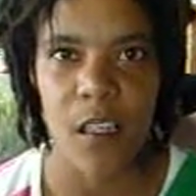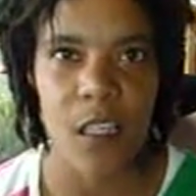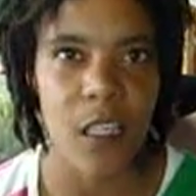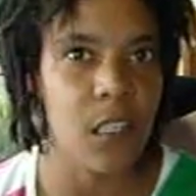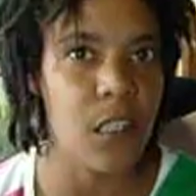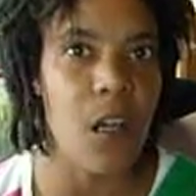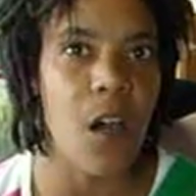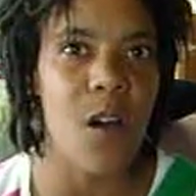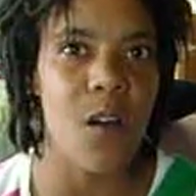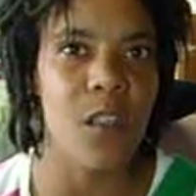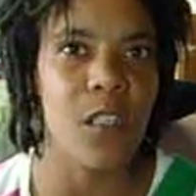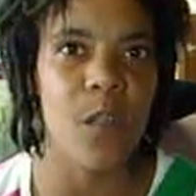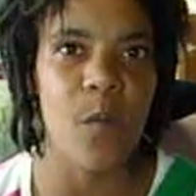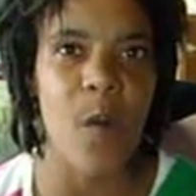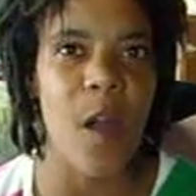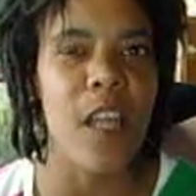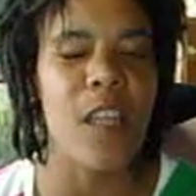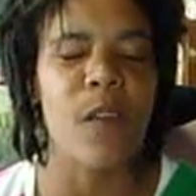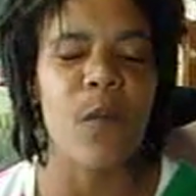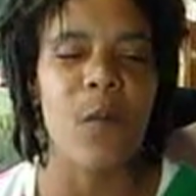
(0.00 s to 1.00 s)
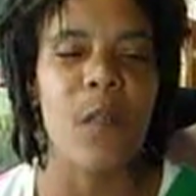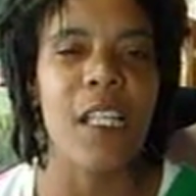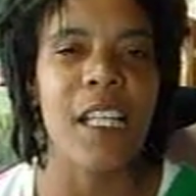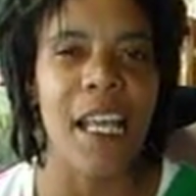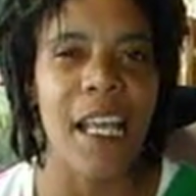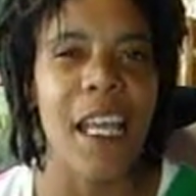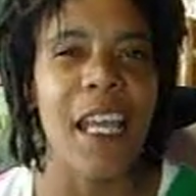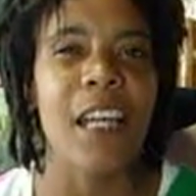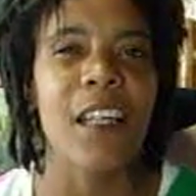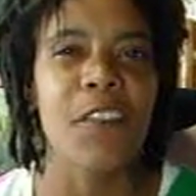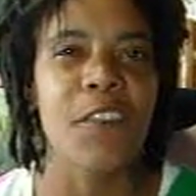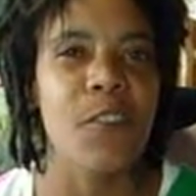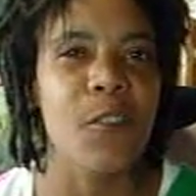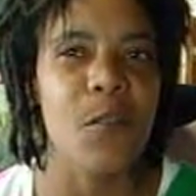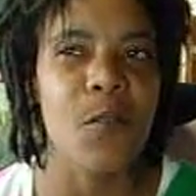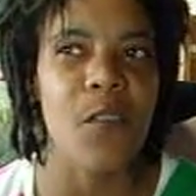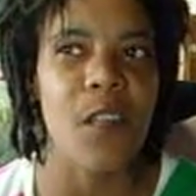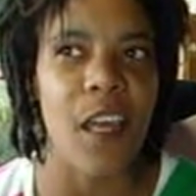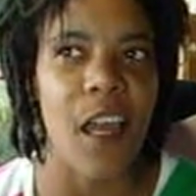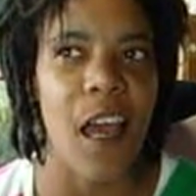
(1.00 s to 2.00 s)
And the only way that we can do
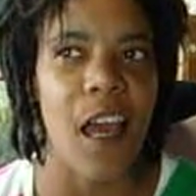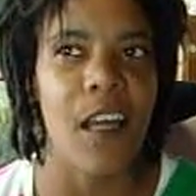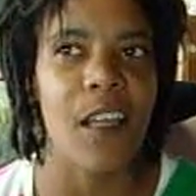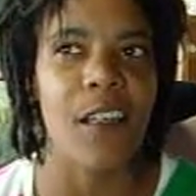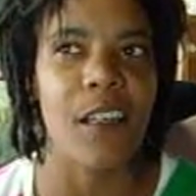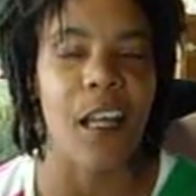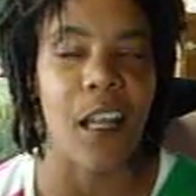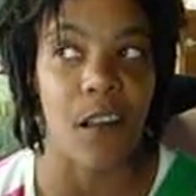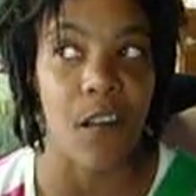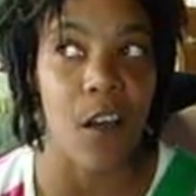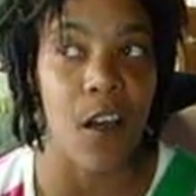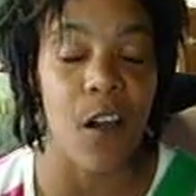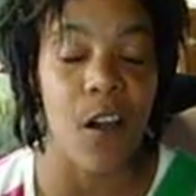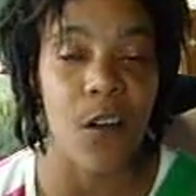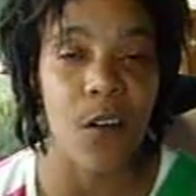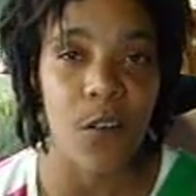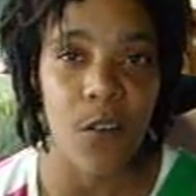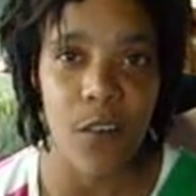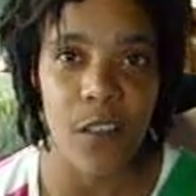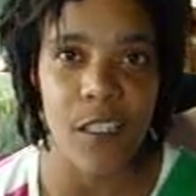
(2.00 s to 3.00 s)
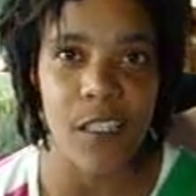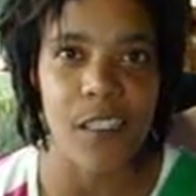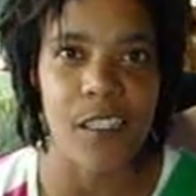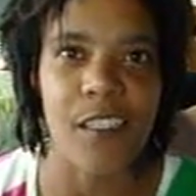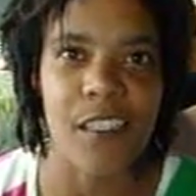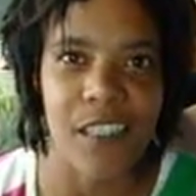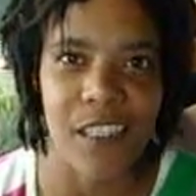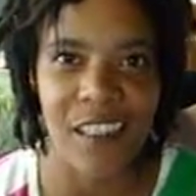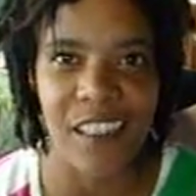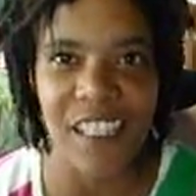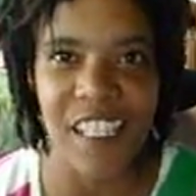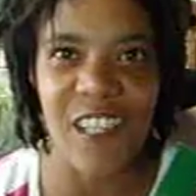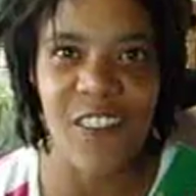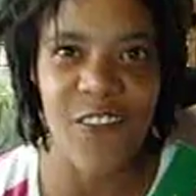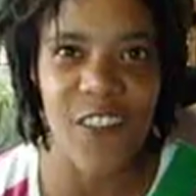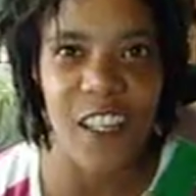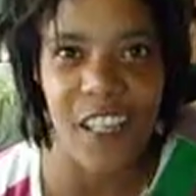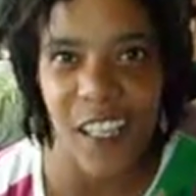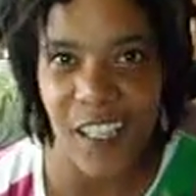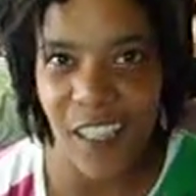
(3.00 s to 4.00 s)
that, hello, is
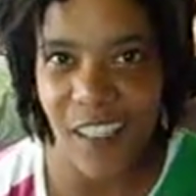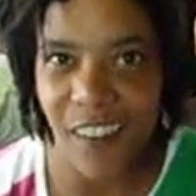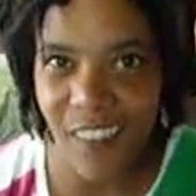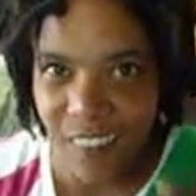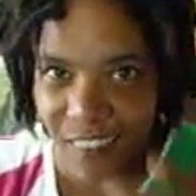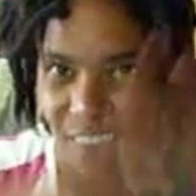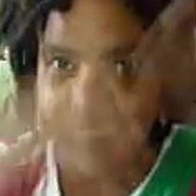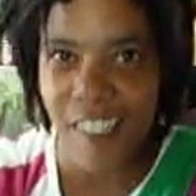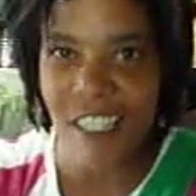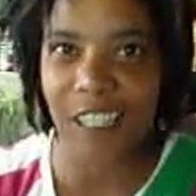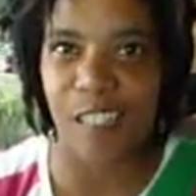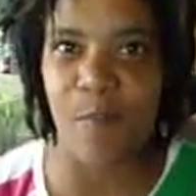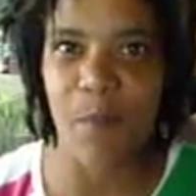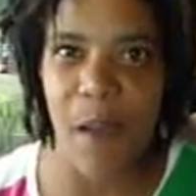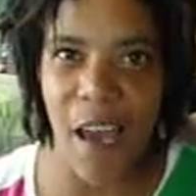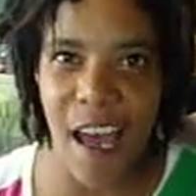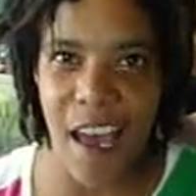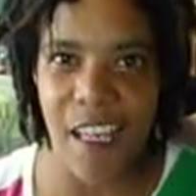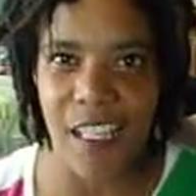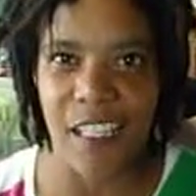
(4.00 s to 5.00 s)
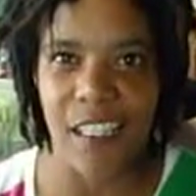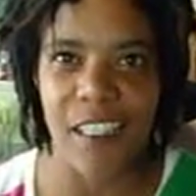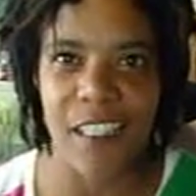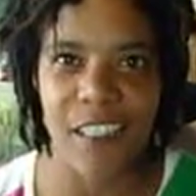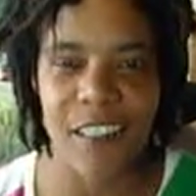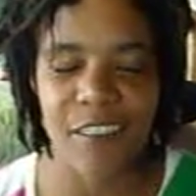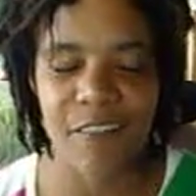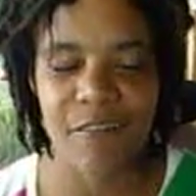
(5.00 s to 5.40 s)
leaving this body